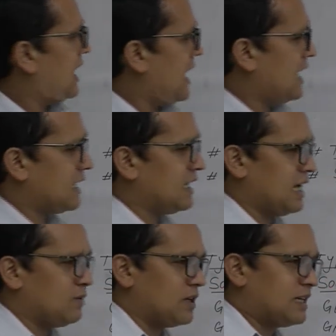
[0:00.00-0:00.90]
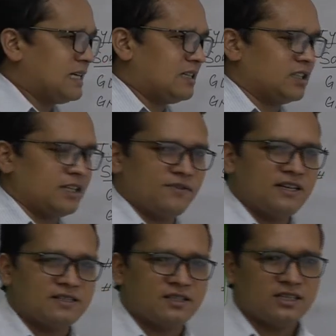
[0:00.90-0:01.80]
Again, I will read the
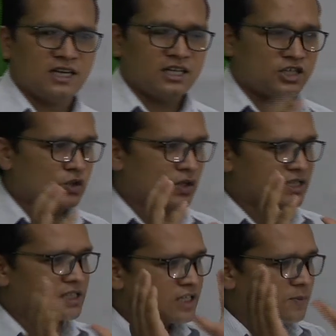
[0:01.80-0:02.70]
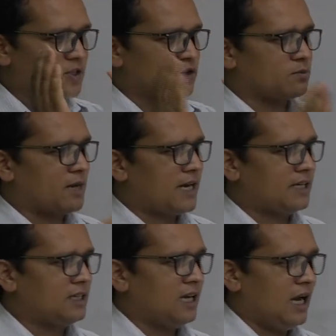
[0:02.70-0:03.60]
definition. Students, keep in your
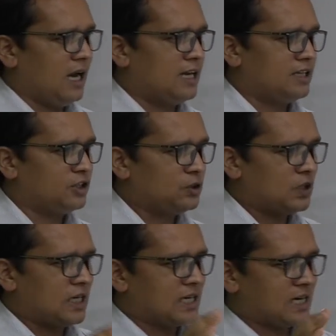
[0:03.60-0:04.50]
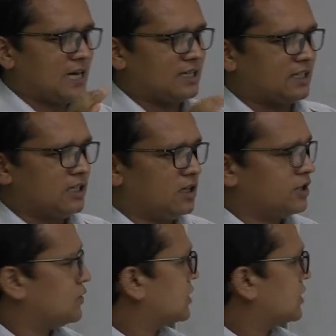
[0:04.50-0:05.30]
mind and you can write on your